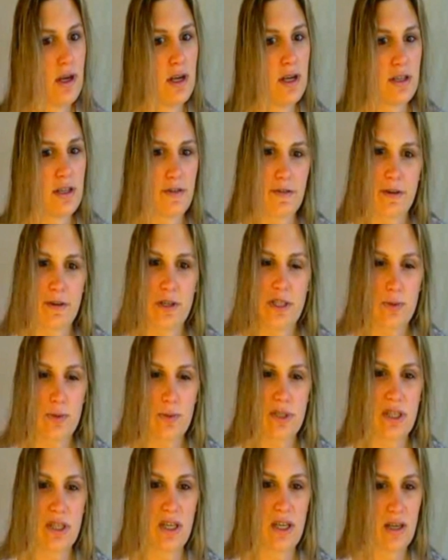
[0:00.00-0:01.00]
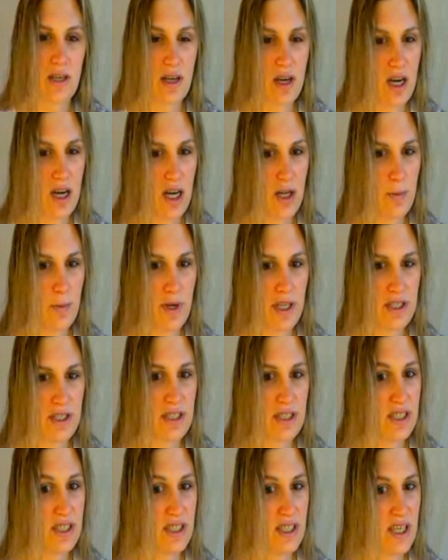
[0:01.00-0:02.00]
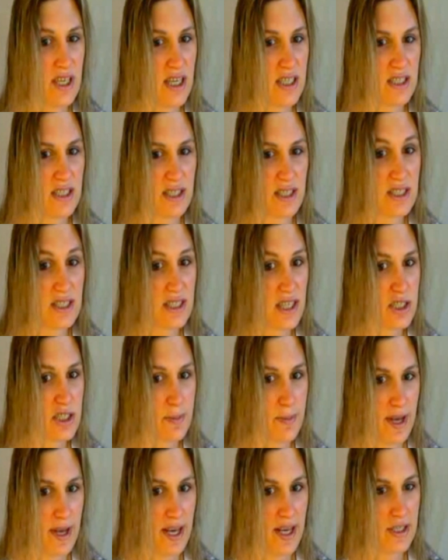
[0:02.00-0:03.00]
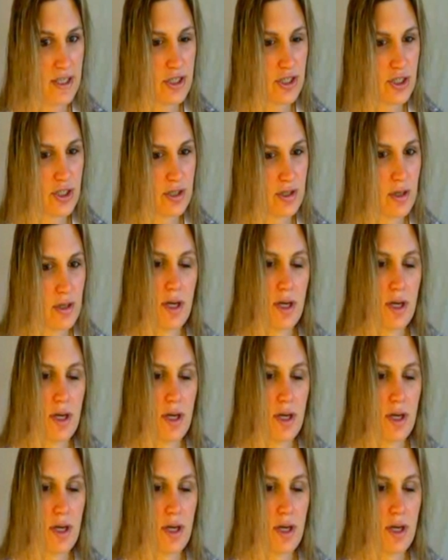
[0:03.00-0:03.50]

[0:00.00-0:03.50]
The first was Lynn Conway's TS Success page.